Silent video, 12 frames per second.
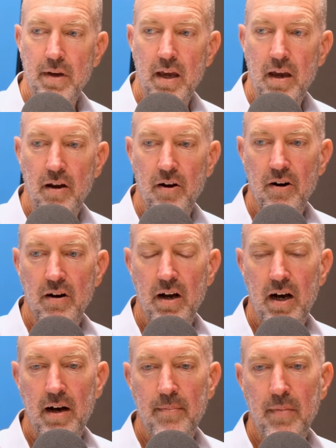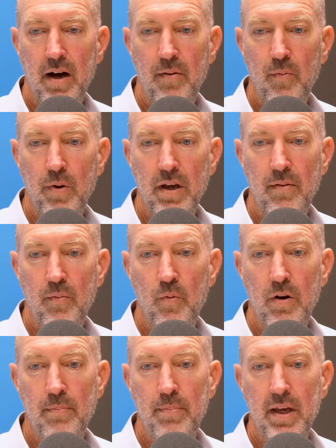Here, we
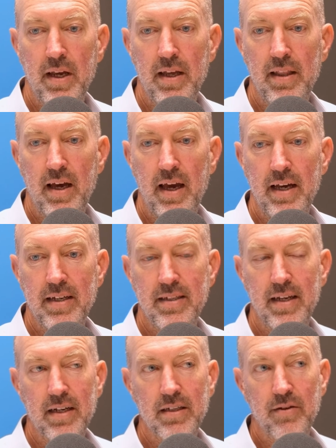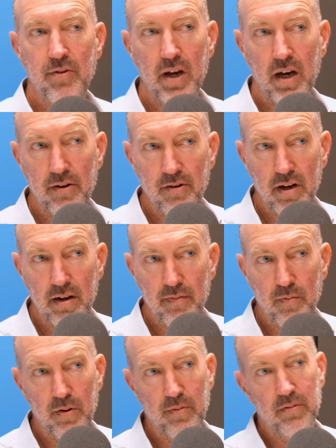would be in the ASX 300
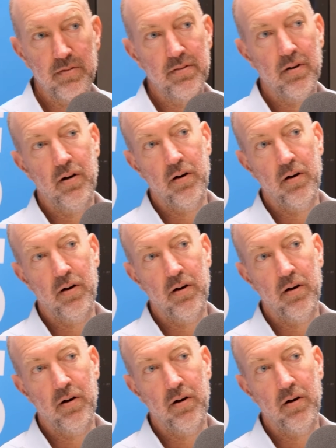if we were